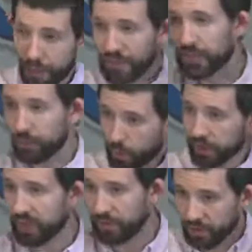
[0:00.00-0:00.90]
That's what
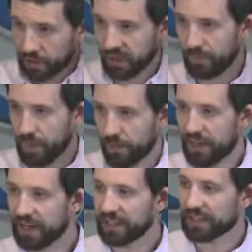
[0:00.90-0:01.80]
we're going to be talking about.
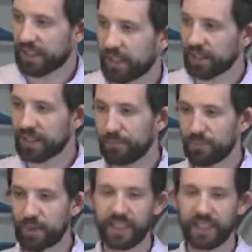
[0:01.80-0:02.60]
That is the theme,